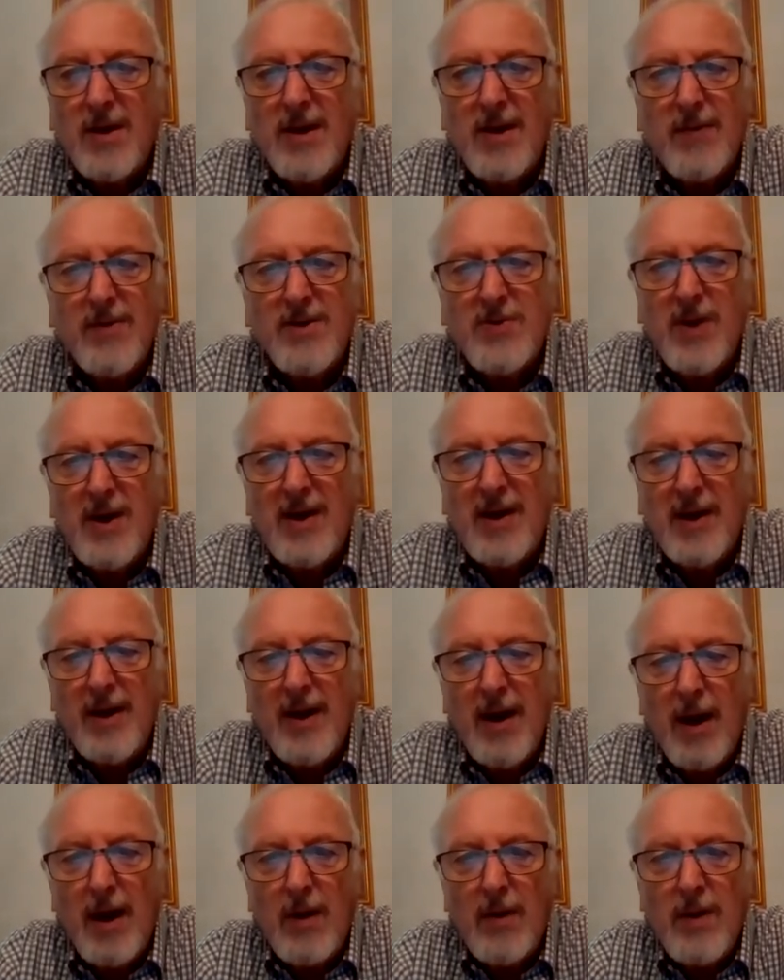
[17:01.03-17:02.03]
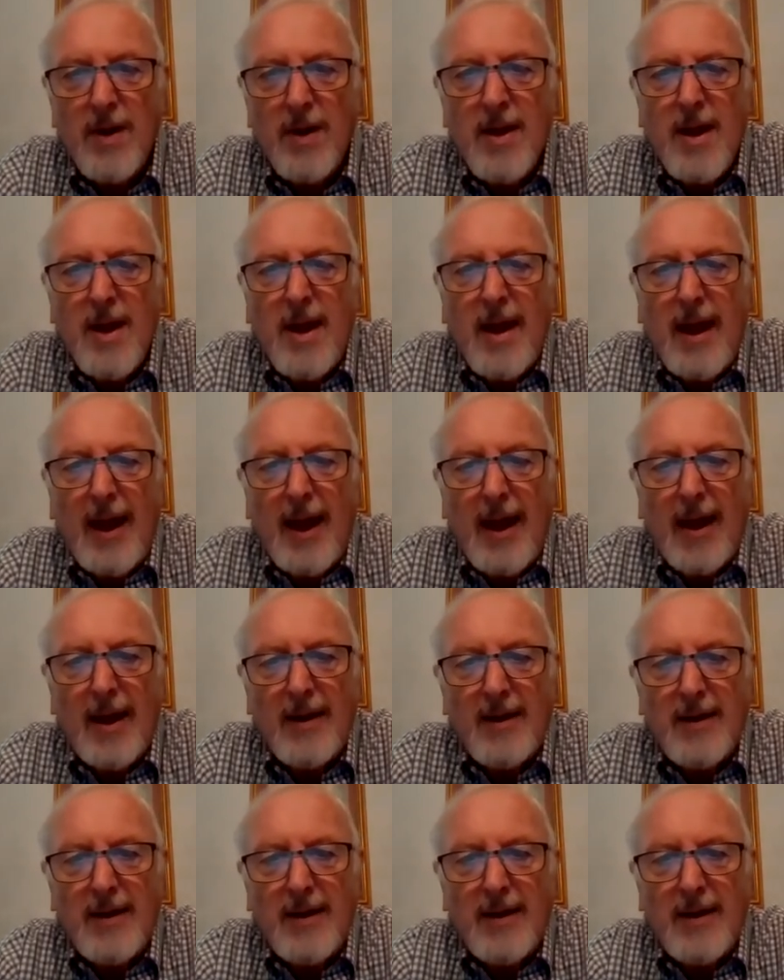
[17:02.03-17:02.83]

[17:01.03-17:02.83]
I was ready to go, and